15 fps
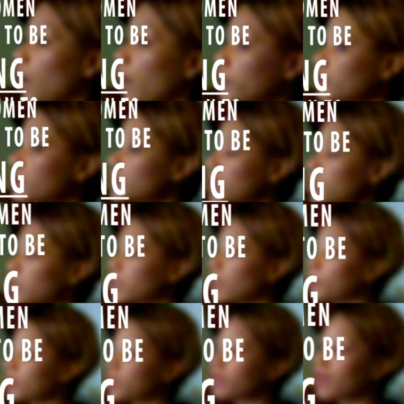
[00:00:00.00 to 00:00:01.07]
I
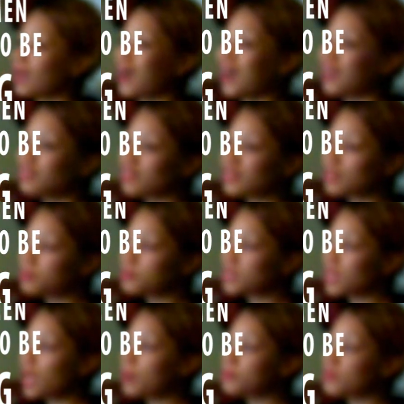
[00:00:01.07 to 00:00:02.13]
remember her clearly
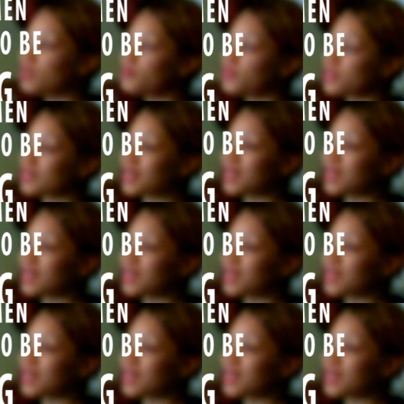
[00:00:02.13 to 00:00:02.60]
saying to me,